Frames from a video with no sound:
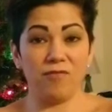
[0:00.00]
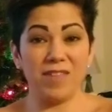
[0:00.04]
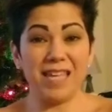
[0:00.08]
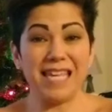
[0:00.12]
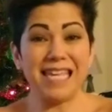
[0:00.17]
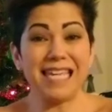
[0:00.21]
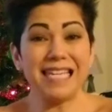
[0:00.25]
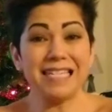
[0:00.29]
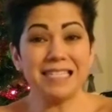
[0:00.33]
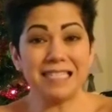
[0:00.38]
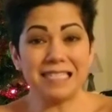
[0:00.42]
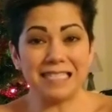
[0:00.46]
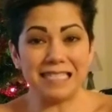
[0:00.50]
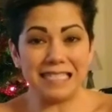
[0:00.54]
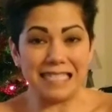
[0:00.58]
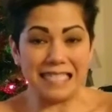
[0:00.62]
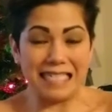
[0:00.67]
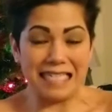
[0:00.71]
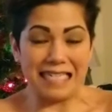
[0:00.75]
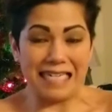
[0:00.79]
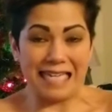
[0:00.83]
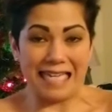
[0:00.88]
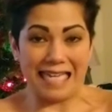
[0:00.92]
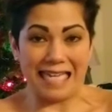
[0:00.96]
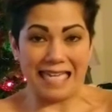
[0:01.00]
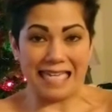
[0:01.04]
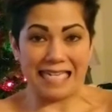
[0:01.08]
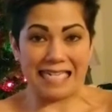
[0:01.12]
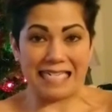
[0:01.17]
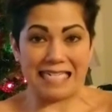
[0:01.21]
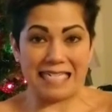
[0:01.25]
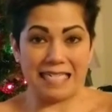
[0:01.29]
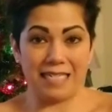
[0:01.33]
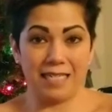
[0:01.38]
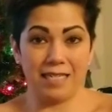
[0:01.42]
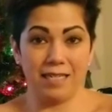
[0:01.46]
Feel
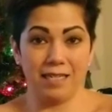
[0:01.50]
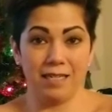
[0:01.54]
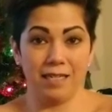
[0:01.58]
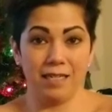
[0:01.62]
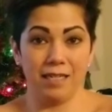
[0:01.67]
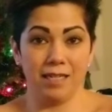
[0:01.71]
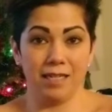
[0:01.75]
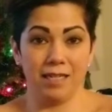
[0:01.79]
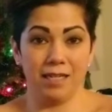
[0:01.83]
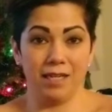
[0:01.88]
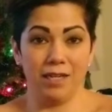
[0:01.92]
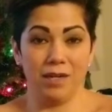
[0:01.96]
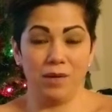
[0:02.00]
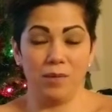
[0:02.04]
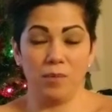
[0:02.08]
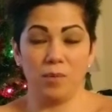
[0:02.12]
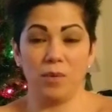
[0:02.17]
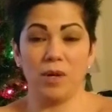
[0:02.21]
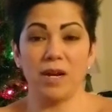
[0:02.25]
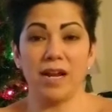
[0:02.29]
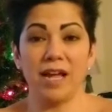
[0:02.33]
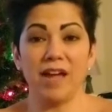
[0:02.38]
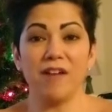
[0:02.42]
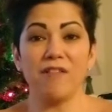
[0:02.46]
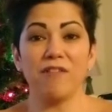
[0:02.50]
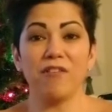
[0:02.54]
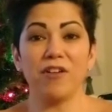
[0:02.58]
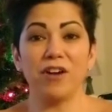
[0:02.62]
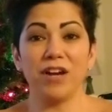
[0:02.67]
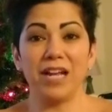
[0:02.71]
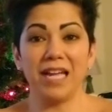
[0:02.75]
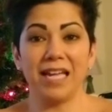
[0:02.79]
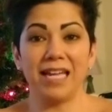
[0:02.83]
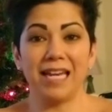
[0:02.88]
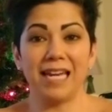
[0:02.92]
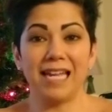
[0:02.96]
it.
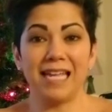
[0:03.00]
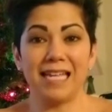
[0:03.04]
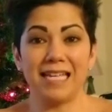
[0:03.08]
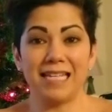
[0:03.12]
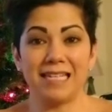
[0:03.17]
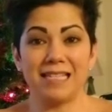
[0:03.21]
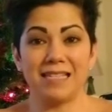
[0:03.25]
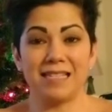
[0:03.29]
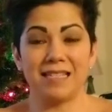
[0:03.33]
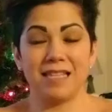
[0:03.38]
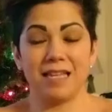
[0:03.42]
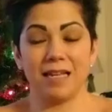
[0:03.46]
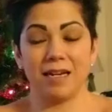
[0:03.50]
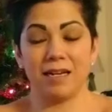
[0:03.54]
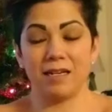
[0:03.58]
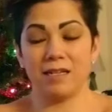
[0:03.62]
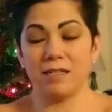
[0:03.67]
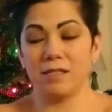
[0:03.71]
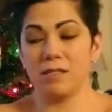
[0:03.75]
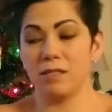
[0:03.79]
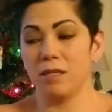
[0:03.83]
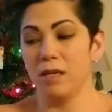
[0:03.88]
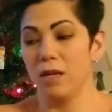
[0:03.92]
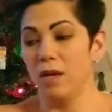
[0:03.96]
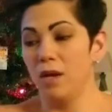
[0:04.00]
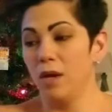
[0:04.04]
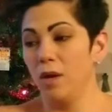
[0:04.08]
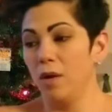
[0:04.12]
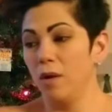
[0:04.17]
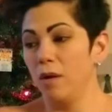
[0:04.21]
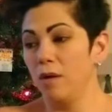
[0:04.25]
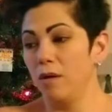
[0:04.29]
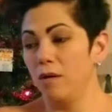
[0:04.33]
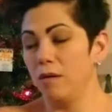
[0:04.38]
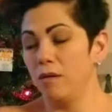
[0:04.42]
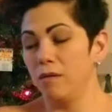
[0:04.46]
Whatever it is that is
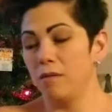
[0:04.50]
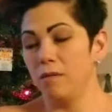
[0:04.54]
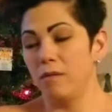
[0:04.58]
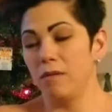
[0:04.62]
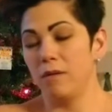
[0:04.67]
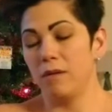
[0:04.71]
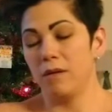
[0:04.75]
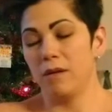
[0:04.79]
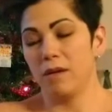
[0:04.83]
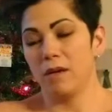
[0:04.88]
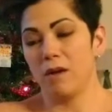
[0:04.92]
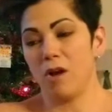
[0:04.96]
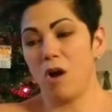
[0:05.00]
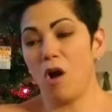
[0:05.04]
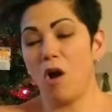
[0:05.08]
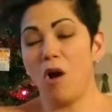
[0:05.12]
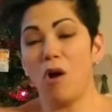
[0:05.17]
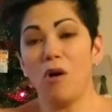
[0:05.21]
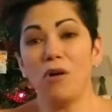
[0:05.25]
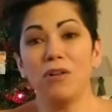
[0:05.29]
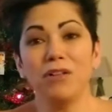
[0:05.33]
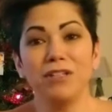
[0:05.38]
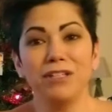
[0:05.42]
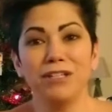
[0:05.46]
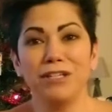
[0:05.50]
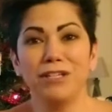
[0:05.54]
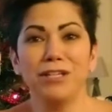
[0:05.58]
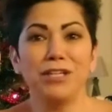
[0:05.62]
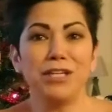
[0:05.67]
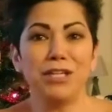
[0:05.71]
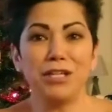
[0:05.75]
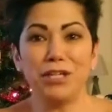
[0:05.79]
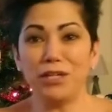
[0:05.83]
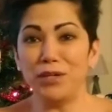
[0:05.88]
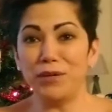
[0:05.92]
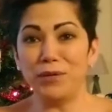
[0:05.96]

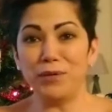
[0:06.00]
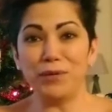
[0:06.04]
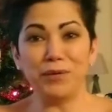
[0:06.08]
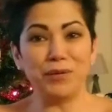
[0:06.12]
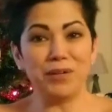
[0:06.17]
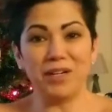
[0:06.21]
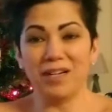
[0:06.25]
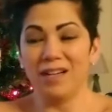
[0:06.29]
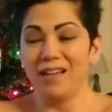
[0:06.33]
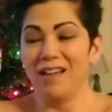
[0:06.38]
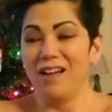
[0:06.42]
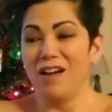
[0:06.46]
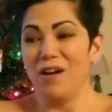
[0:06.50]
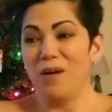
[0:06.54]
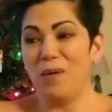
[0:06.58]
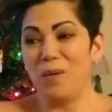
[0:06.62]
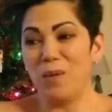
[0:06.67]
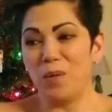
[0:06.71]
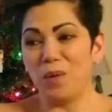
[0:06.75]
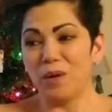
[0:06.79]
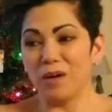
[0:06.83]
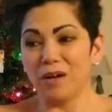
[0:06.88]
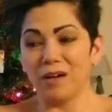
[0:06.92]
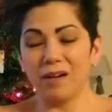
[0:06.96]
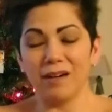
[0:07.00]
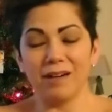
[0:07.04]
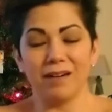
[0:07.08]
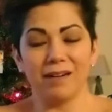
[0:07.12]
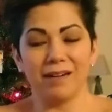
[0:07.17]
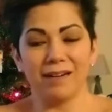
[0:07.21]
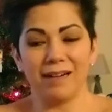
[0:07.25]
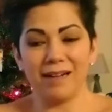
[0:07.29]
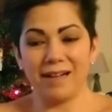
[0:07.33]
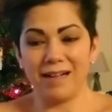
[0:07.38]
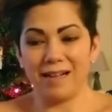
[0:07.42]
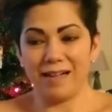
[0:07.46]
calling you,
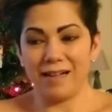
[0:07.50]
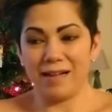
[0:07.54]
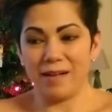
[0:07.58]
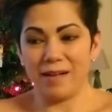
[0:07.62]
or